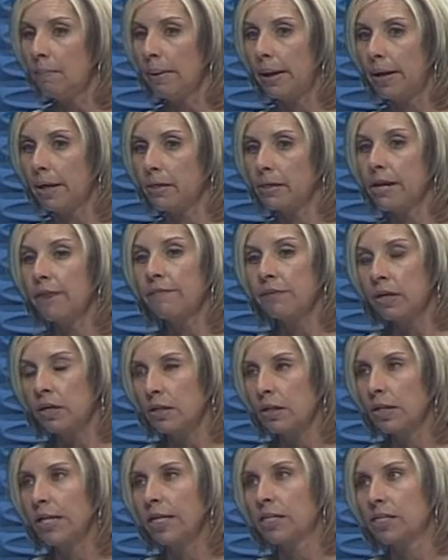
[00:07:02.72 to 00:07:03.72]
But
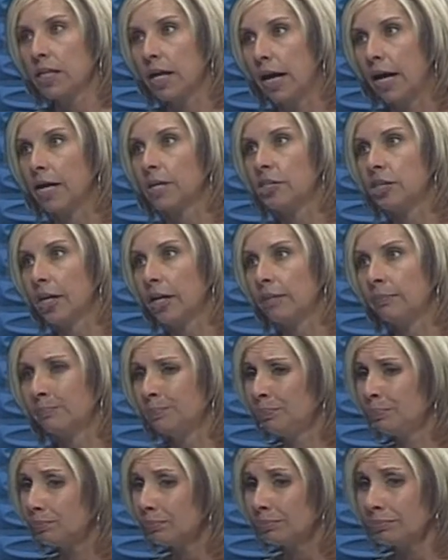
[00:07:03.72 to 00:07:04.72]
definitely touch.
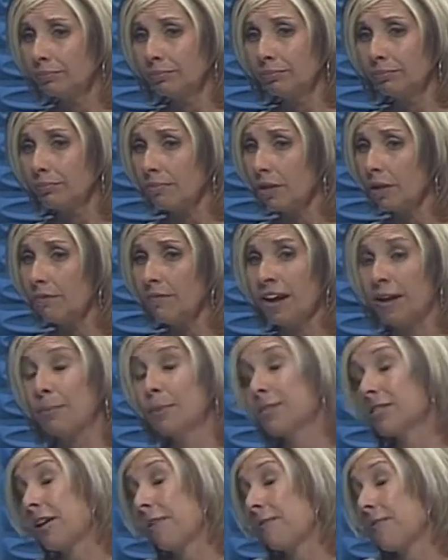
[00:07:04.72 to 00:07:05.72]
And
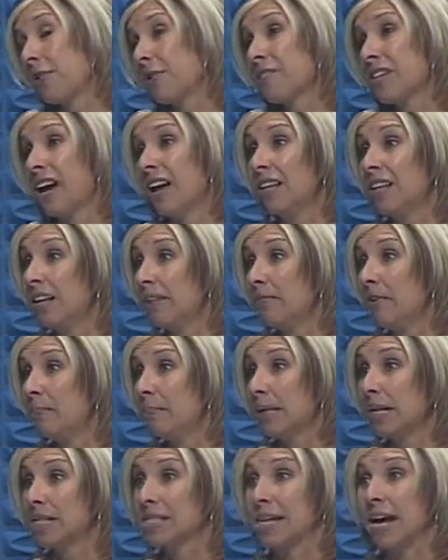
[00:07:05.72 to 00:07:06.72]
fabric softeners, I love
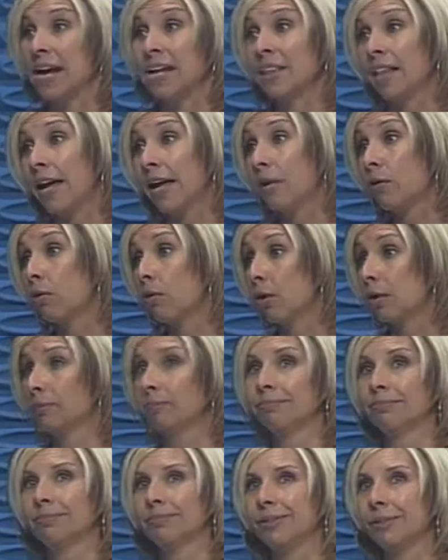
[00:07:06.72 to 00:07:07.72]
them because I like,
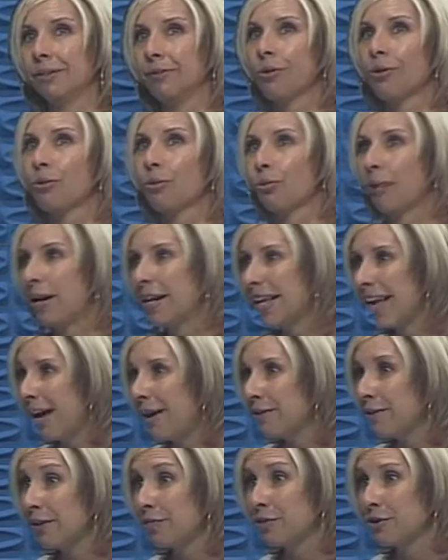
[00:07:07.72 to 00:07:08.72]
or you know, your thread
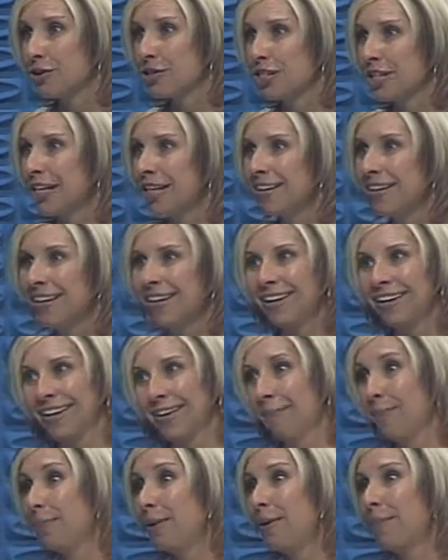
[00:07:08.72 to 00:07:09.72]
count of your sheet
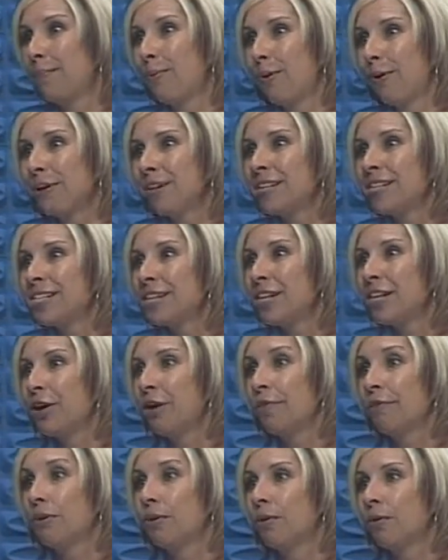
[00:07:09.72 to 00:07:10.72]
can be important. You
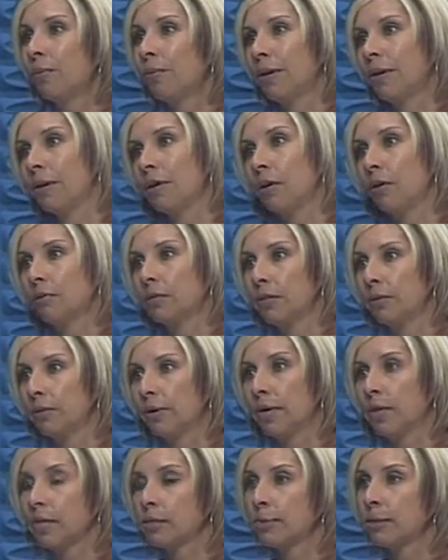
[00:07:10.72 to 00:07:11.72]
know, if you don't want to go
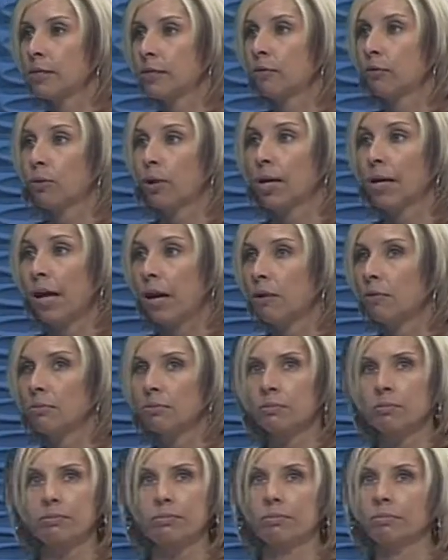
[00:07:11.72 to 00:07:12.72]
to an expensive thread
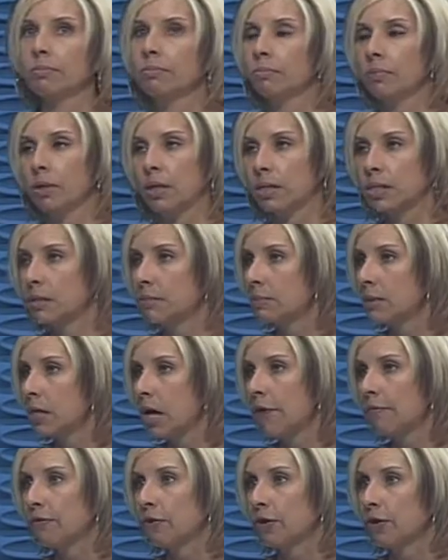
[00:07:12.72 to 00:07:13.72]
count, get some
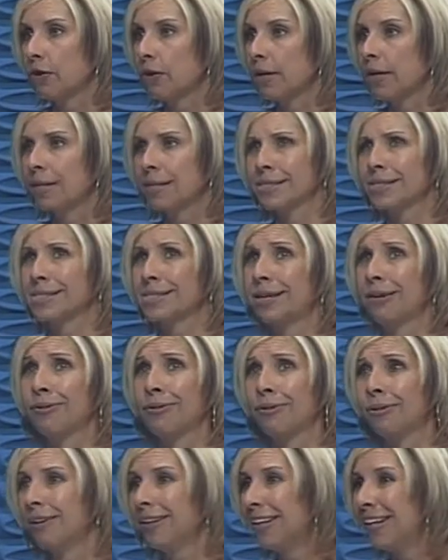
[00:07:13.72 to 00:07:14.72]
softener. You can get
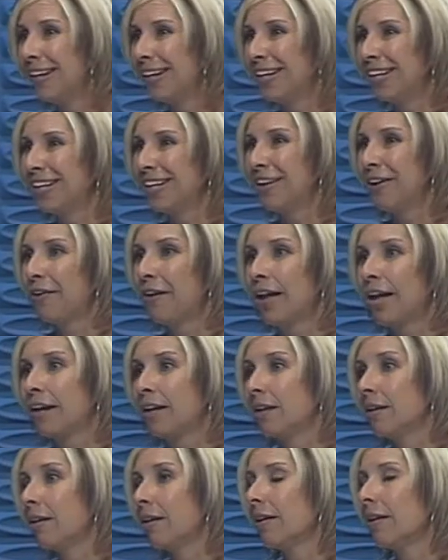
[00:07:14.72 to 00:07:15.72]
Snuggle, you know.
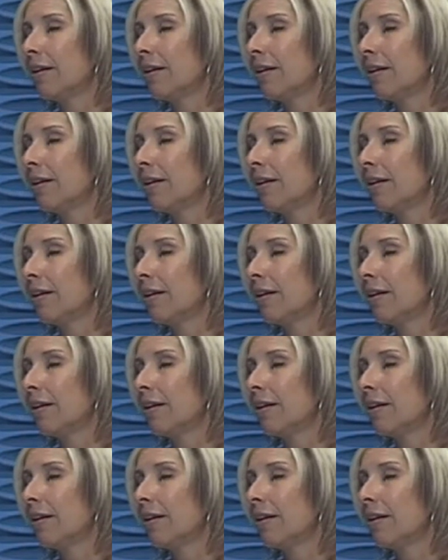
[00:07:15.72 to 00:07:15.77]
And